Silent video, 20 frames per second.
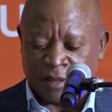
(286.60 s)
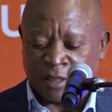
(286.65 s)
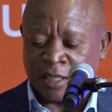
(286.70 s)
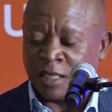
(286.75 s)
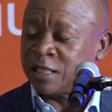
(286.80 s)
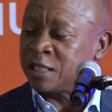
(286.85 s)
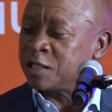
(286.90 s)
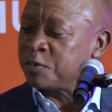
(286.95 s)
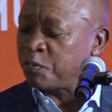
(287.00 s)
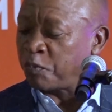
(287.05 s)

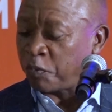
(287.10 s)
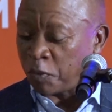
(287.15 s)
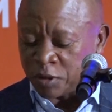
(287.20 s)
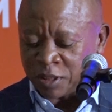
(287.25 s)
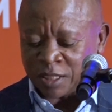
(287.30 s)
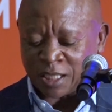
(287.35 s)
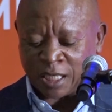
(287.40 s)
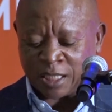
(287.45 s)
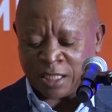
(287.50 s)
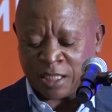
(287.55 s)
this
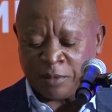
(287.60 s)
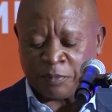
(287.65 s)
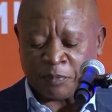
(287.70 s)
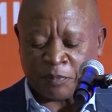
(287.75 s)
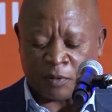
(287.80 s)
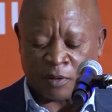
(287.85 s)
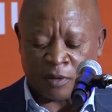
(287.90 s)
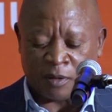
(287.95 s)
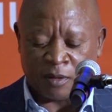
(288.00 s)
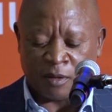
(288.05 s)
sponsorship
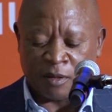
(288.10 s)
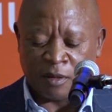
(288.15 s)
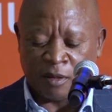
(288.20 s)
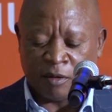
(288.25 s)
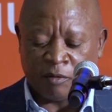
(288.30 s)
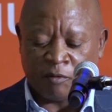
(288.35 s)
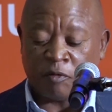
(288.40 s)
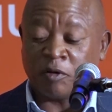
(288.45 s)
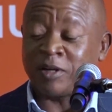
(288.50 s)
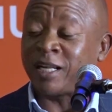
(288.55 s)

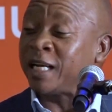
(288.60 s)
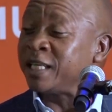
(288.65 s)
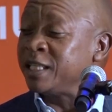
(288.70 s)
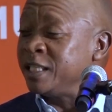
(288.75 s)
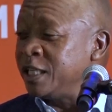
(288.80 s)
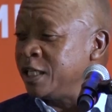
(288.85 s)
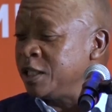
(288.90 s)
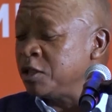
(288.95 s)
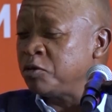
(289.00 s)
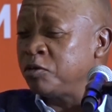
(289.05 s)
for that
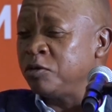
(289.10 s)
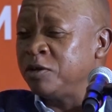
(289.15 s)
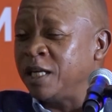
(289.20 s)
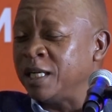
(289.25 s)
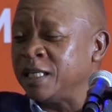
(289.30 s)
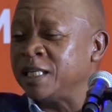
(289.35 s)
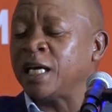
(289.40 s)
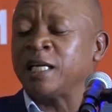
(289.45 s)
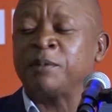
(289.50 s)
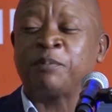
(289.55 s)
needy
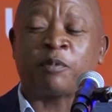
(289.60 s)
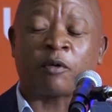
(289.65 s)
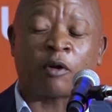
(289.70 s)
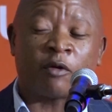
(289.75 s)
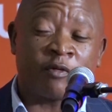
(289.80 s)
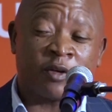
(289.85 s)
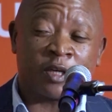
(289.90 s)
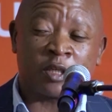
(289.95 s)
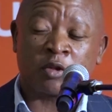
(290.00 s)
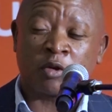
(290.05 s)
student that
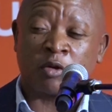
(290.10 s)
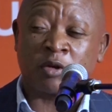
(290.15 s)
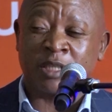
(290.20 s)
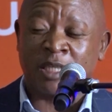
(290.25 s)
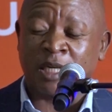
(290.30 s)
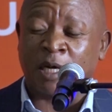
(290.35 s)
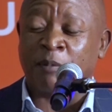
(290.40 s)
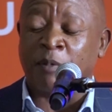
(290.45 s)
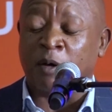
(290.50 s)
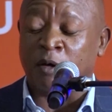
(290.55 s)
Prof is
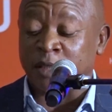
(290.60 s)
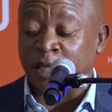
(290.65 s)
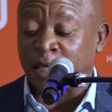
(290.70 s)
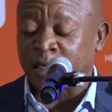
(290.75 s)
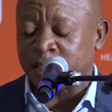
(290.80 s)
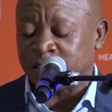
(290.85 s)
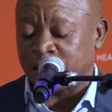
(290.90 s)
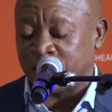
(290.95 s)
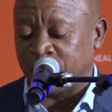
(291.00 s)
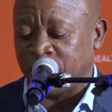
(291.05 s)
talking about,
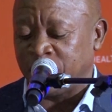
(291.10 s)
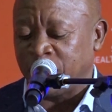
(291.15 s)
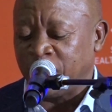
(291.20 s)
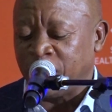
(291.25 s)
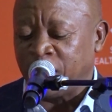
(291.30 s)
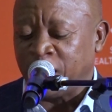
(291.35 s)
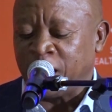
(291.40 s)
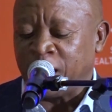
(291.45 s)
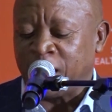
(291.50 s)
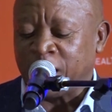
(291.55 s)

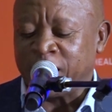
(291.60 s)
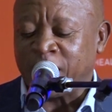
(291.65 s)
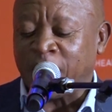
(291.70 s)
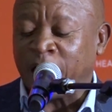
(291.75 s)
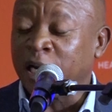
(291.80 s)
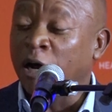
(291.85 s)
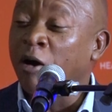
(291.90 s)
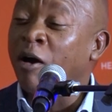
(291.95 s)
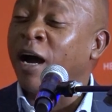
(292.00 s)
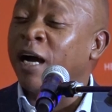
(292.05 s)
that they
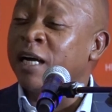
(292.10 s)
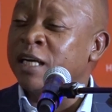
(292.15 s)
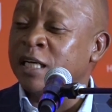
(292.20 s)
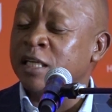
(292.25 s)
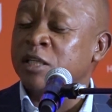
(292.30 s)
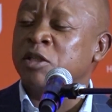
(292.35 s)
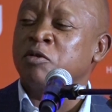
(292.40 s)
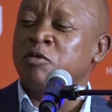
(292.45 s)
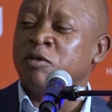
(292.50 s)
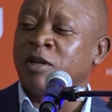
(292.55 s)
are now
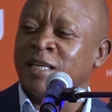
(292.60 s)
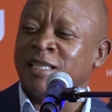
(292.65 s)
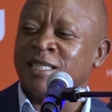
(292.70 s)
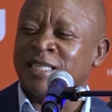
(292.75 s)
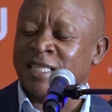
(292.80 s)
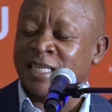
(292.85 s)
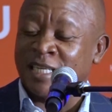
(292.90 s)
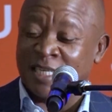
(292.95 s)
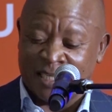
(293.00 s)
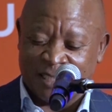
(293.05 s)
hungry
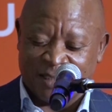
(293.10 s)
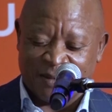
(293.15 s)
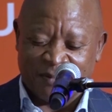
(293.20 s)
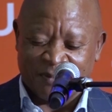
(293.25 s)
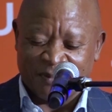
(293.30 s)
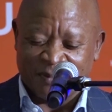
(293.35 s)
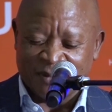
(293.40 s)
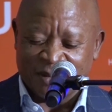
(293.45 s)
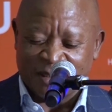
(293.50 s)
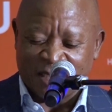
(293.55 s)
students,
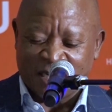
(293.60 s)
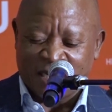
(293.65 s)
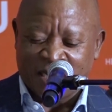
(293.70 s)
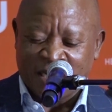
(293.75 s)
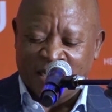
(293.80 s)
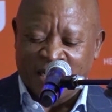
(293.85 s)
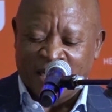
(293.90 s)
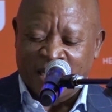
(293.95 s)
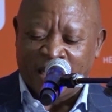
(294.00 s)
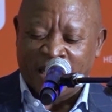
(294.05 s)

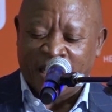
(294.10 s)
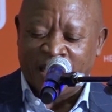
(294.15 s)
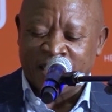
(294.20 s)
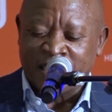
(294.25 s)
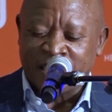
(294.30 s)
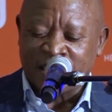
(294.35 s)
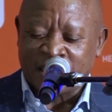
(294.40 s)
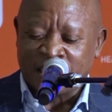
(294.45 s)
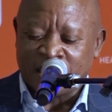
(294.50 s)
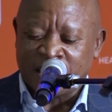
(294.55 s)

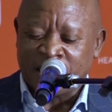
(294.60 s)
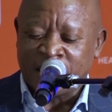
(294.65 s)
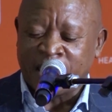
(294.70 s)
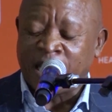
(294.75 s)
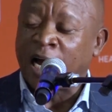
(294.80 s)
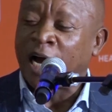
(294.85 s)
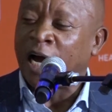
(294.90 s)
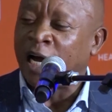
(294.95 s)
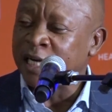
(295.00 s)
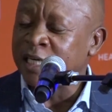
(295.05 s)
and they
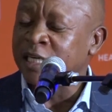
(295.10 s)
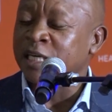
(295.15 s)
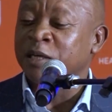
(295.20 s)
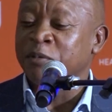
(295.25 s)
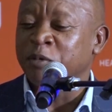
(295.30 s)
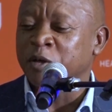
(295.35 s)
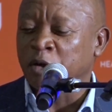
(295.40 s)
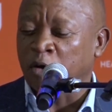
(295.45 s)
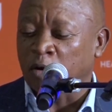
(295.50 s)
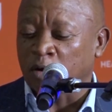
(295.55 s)
are hungry
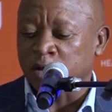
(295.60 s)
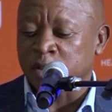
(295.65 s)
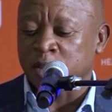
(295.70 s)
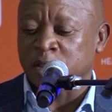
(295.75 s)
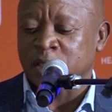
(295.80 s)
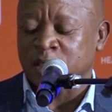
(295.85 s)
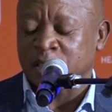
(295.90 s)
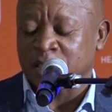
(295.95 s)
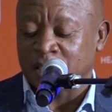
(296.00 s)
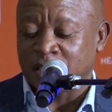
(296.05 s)

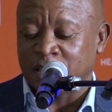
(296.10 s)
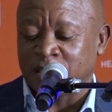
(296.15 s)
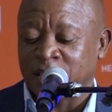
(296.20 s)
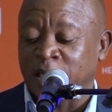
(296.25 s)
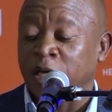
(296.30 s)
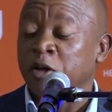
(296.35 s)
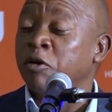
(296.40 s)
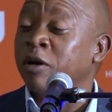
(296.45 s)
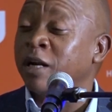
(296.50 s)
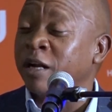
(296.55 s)
because
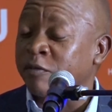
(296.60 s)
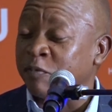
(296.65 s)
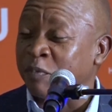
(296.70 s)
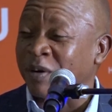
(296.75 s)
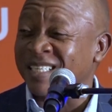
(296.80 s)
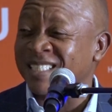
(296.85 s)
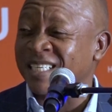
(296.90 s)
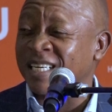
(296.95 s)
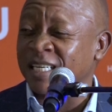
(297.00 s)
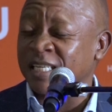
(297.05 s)
they don't have
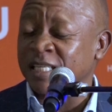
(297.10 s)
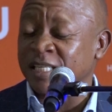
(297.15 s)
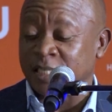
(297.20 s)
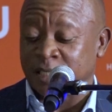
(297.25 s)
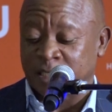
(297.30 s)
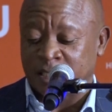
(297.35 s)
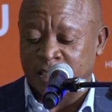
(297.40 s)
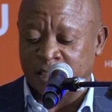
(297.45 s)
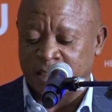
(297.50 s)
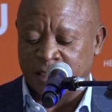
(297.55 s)

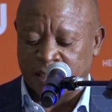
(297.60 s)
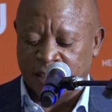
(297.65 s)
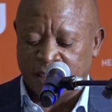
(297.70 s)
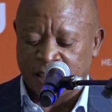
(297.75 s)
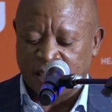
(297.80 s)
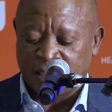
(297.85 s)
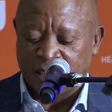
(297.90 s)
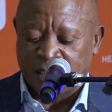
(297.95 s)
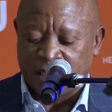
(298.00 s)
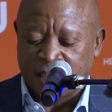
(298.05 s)
bursaries,
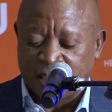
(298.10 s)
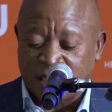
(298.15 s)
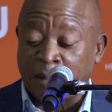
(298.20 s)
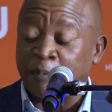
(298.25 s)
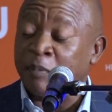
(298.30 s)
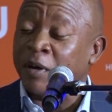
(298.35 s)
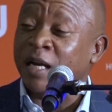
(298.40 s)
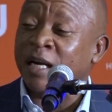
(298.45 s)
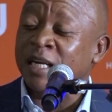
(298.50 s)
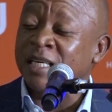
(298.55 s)
the
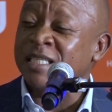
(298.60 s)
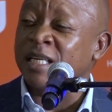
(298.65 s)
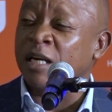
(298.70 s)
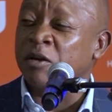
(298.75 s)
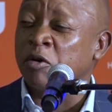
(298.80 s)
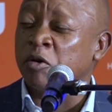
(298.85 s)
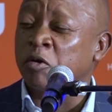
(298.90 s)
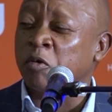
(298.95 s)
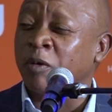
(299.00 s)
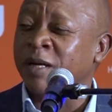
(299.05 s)
parents are
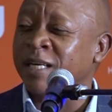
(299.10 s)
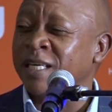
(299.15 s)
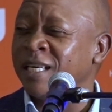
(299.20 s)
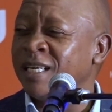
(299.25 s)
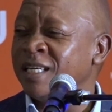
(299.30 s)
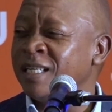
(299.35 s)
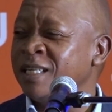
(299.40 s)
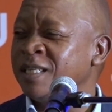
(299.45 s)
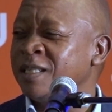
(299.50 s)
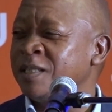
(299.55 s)
not
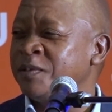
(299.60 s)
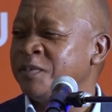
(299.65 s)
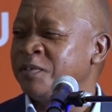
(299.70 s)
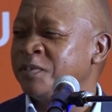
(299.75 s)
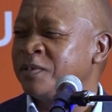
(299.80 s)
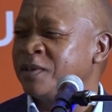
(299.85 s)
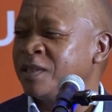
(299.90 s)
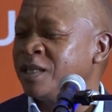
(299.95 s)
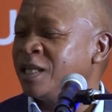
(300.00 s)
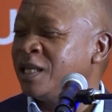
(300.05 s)
working.
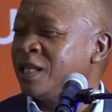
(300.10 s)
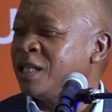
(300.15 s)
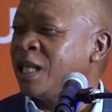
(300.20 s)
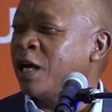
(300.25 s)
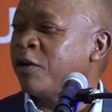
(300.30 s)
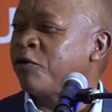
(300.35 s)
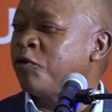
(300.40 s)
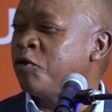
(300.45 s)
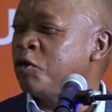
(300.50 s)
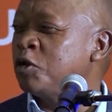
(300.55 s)

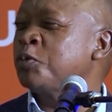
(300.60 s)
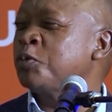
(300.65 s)
There are few